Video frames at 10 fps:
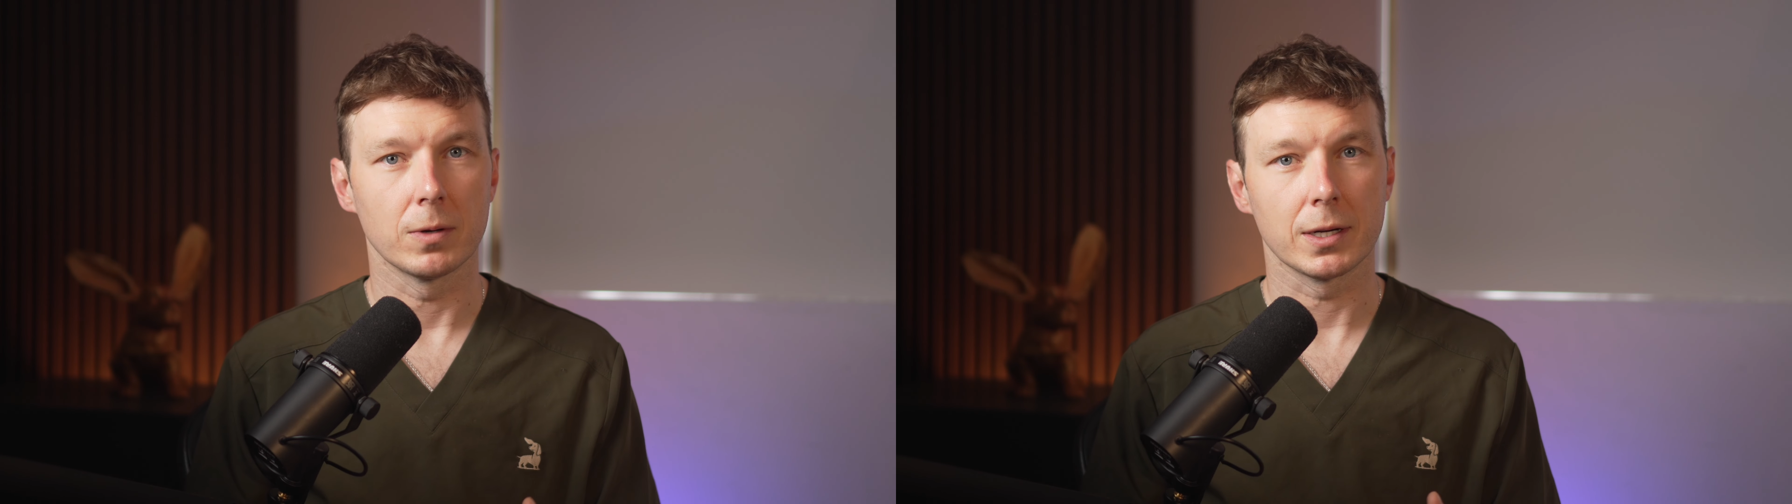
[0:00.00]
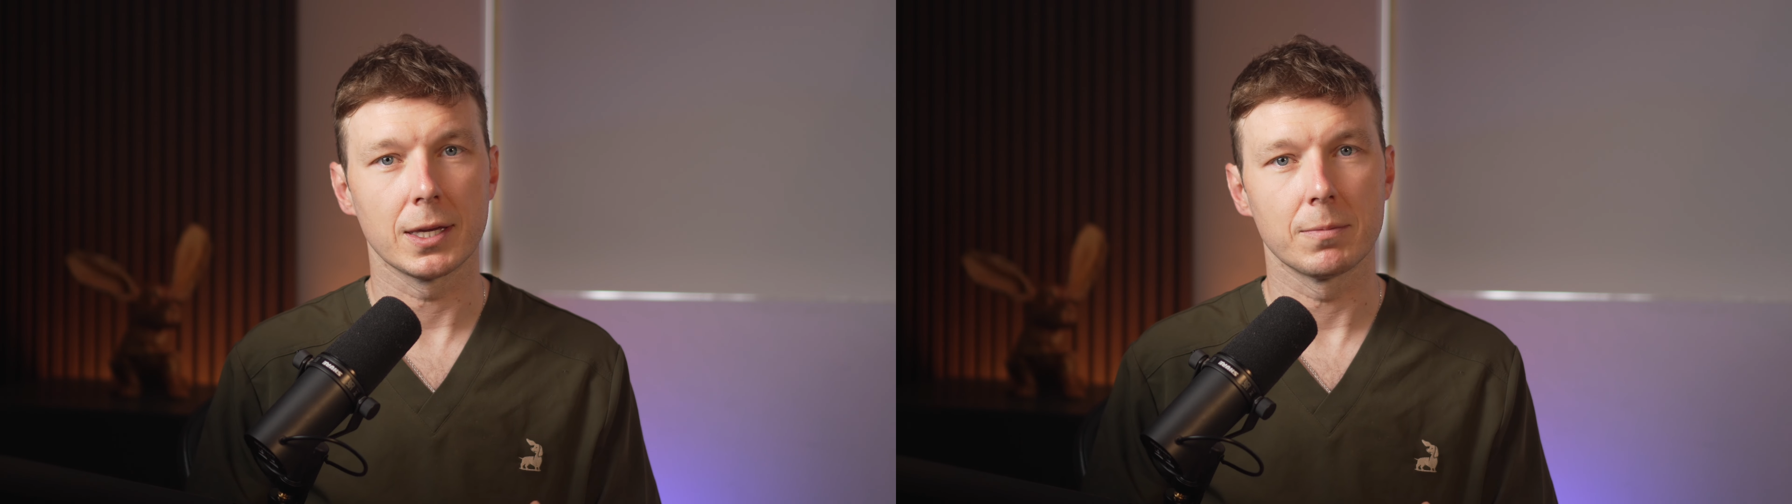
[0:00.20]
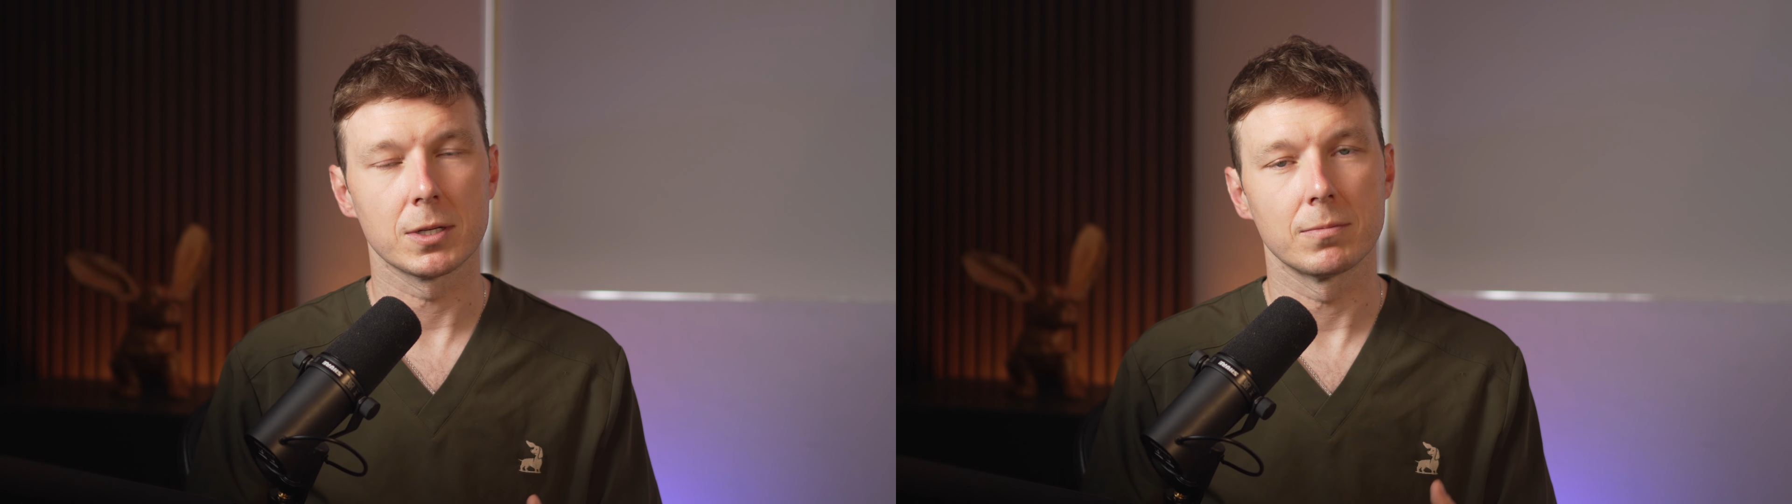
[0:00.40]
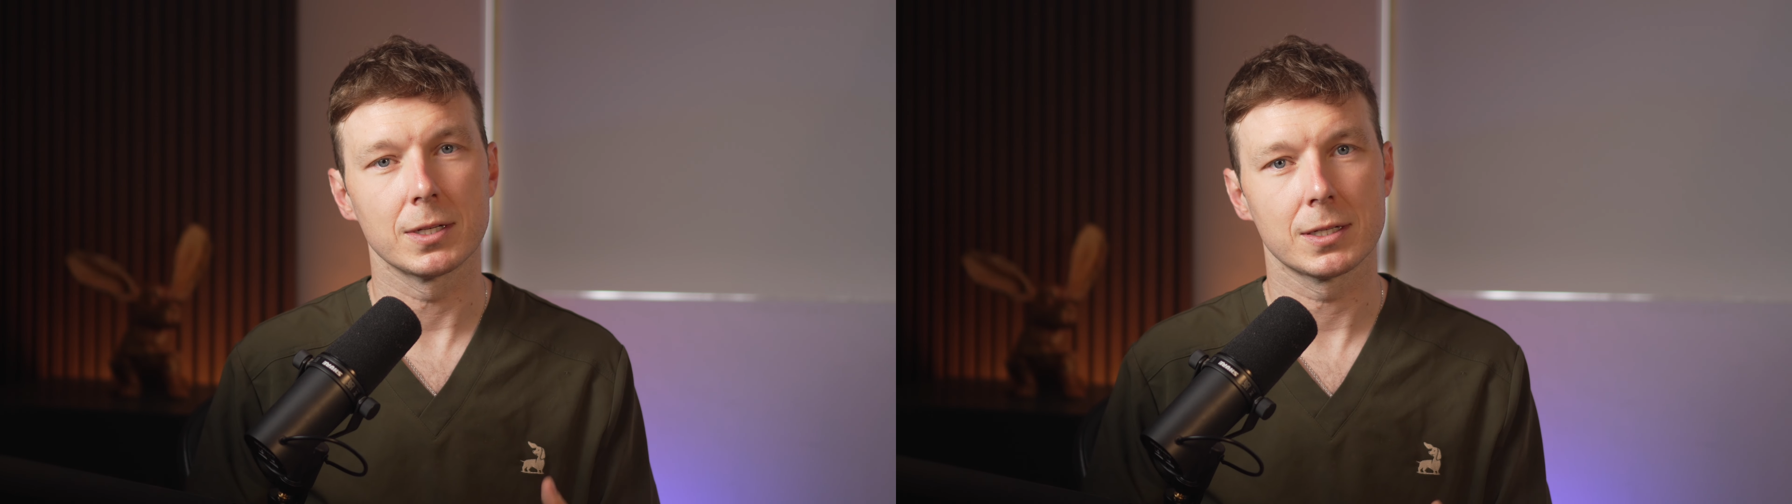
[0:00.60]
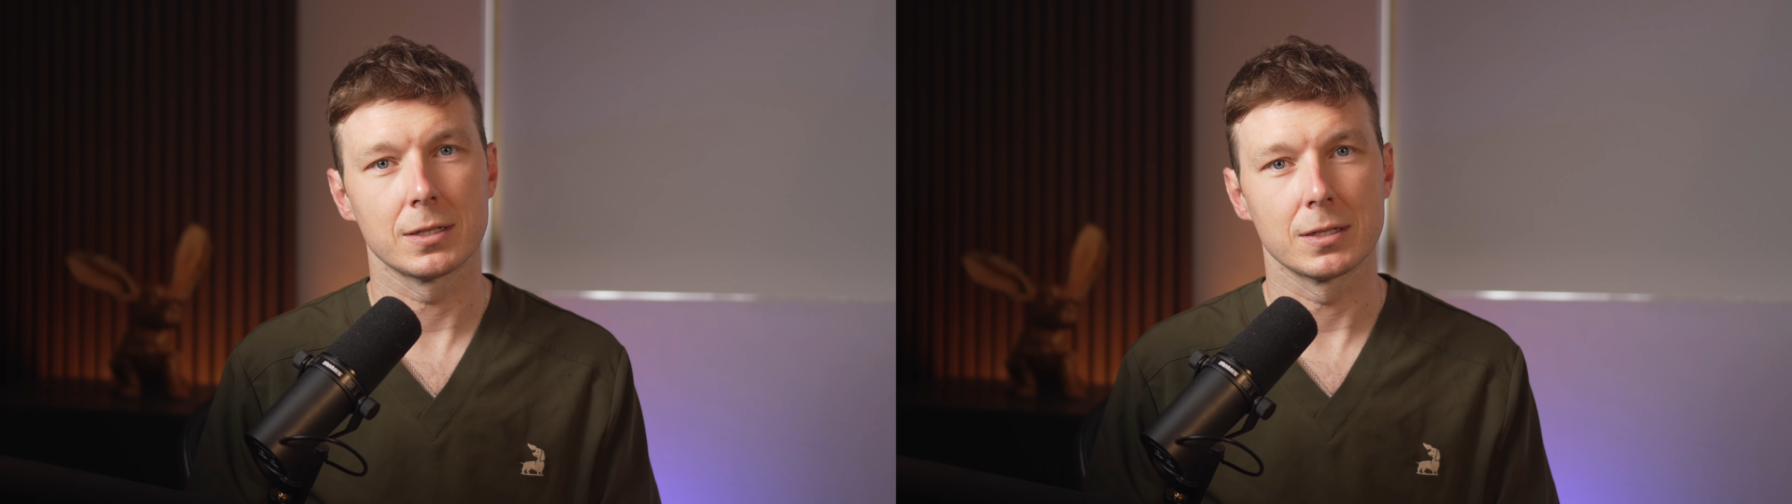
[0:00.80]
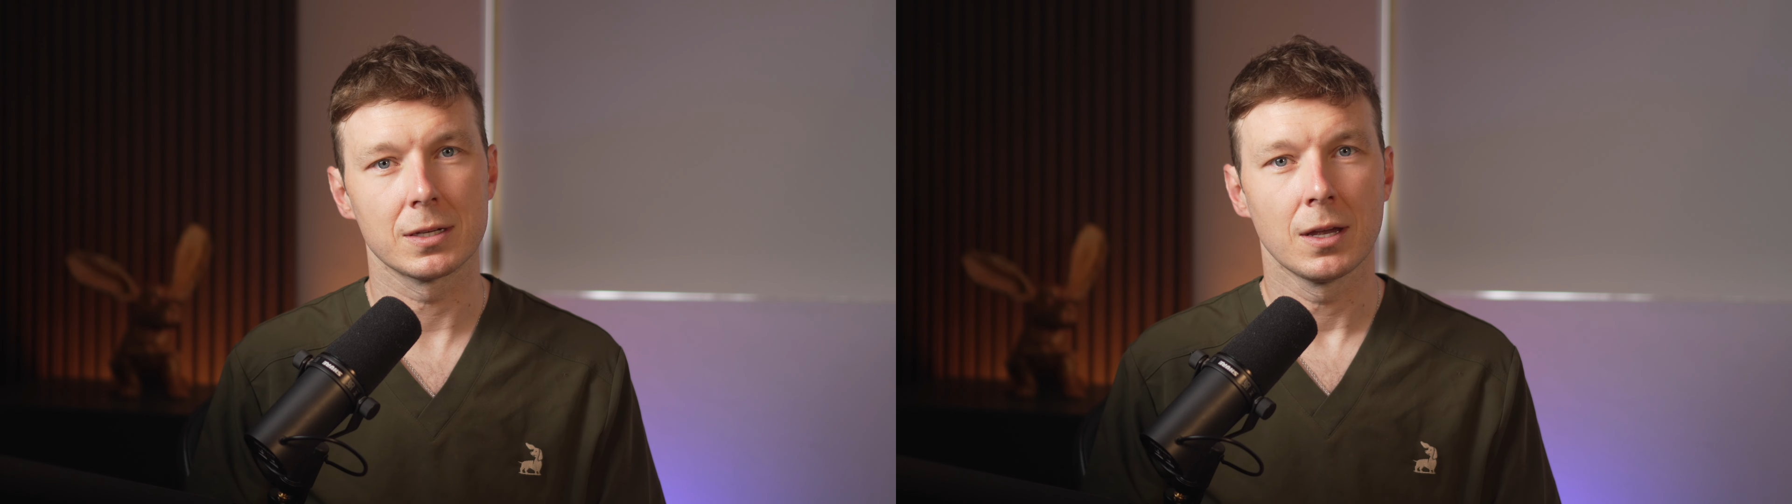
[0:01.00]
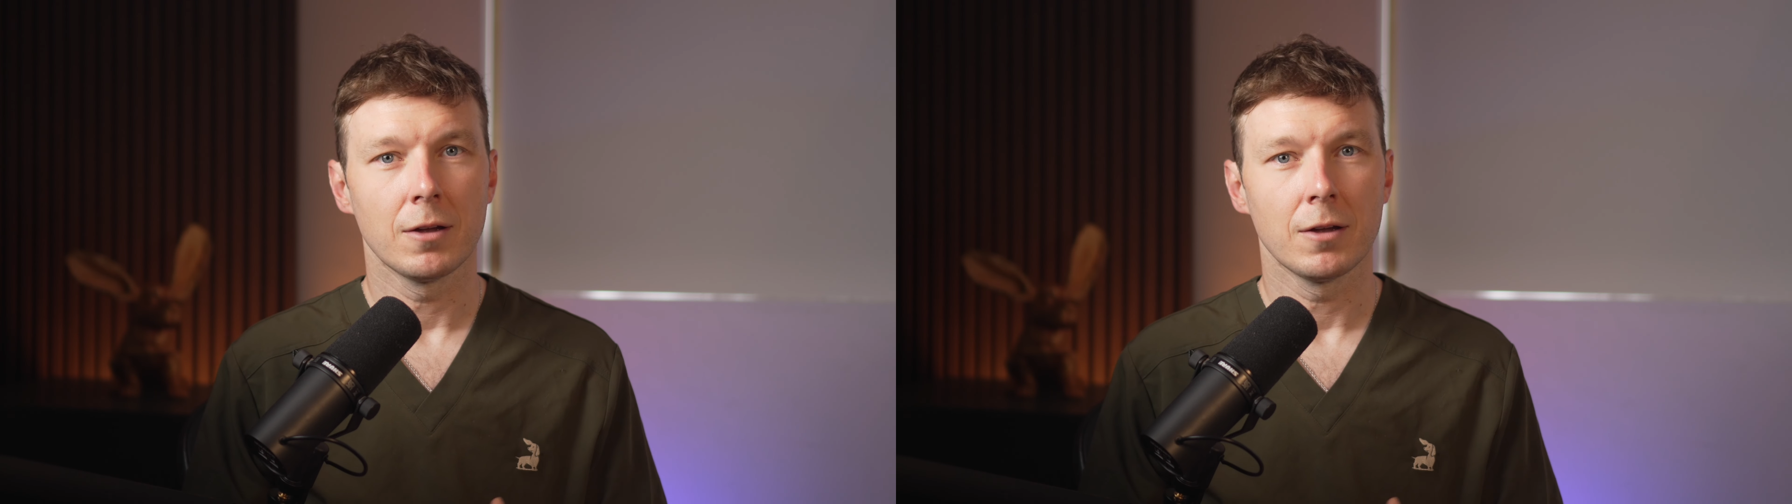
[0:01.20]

and keep some distance